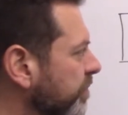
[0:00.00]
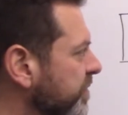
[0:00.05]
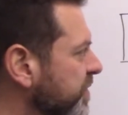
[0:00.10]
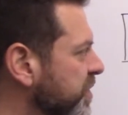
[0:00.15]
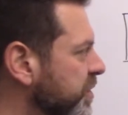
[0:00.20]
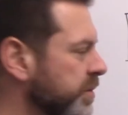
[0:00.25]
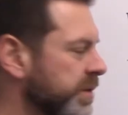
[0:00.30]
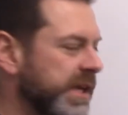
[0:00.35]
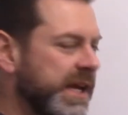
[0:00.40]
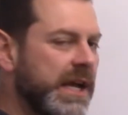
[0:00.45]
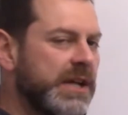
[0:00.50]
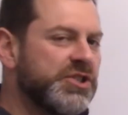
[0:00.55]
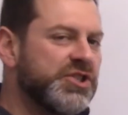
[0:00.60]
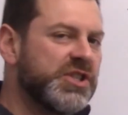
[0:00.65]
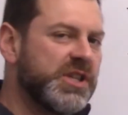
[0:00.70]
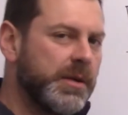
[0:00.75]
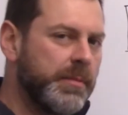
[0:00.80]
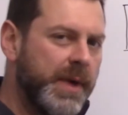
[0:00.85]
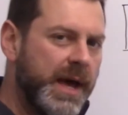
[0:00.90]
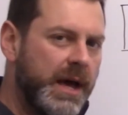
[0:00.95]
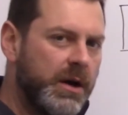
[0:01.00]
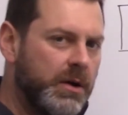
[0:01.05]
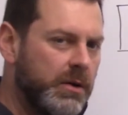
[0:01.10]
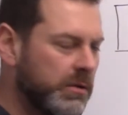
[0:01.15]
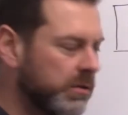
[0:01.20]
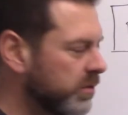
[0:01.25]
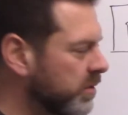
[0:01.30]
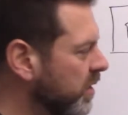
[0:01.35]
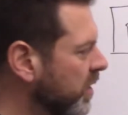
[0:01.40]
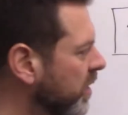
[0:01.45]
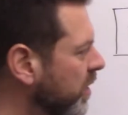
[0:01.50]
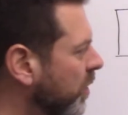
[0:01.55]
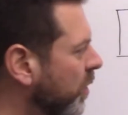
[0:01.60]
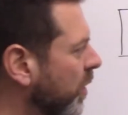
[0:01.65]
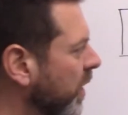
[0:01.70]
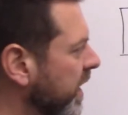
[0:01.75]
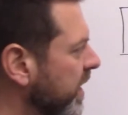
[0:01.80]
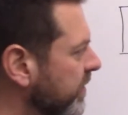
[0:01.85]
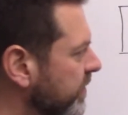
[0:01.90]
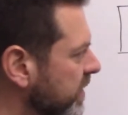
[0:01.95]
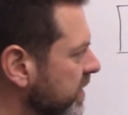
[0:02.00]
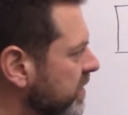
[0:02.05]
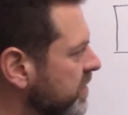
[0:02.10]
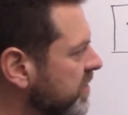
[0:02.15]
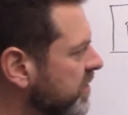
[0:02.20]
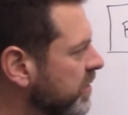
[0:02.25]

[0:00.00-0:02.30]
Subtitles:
to the HTML or even